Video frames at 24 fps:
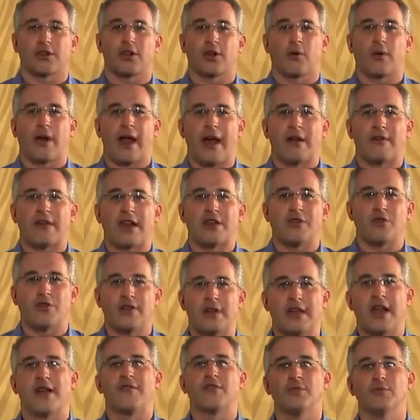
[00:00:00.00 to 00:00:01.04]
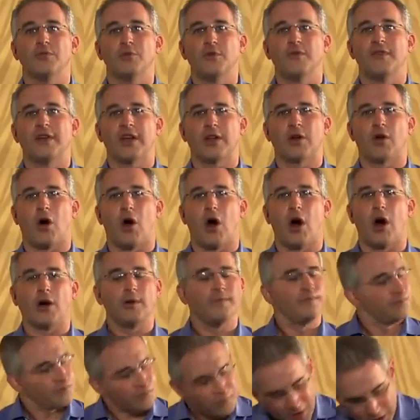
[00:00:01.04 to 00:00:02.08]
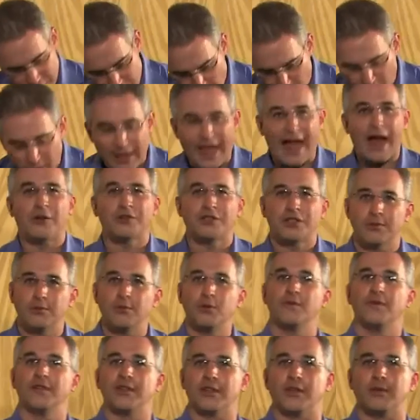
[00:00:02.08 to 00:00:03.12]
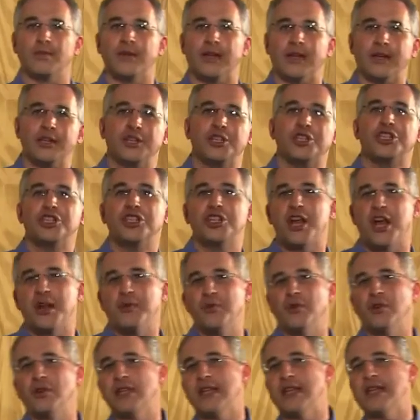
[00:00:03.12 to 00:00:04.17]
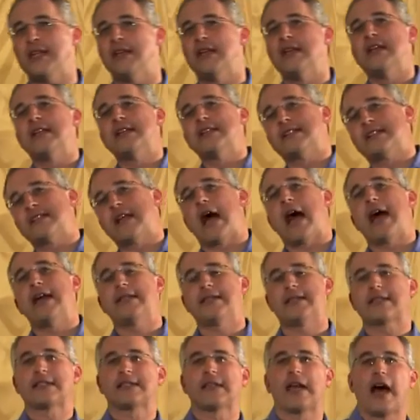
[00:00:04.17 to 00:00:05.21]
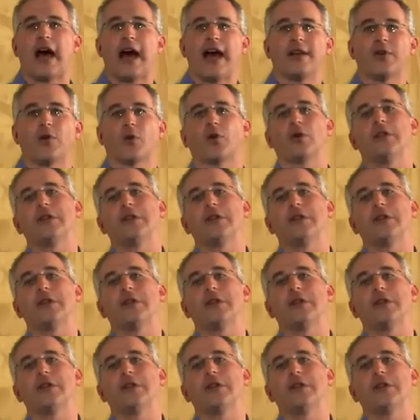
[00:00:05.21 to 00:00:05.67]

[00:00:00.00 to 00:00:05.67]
the ground and you're never moving at all, you're allowed to move a little bit. Generally, side to side or